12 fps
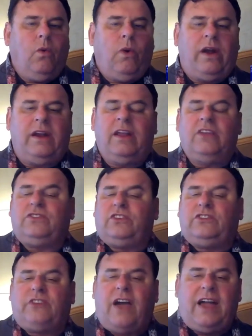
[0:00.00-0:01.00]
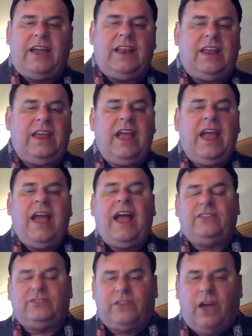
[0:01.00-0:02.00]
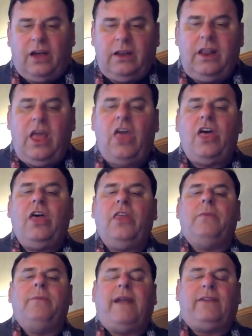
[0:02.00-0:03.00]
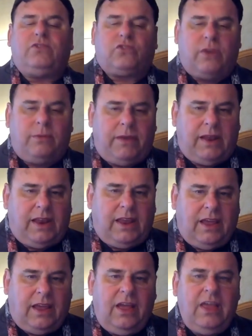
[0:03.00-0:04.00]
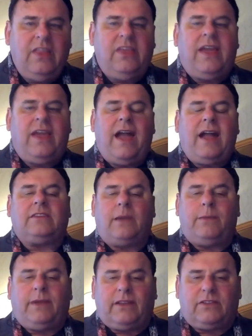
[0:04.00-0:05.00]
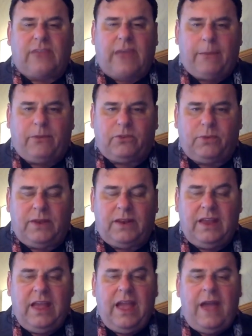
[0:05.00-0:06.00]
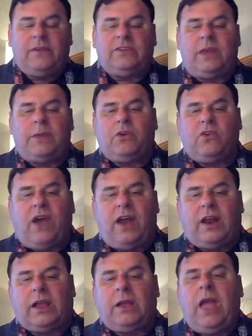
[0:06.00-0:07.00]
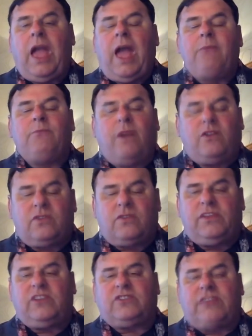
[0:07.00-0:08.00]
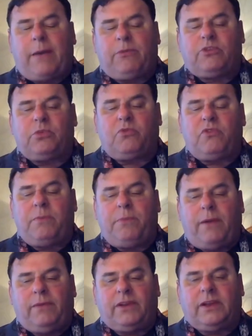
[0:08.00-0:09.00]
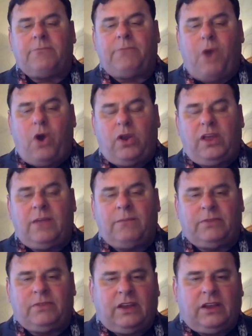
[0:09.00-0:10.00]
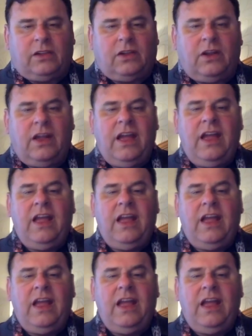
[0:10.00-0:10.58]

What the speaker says: What society has done, the mainstream media, the academic establishment, and the Democratic and much of the establishment Republican Party in particular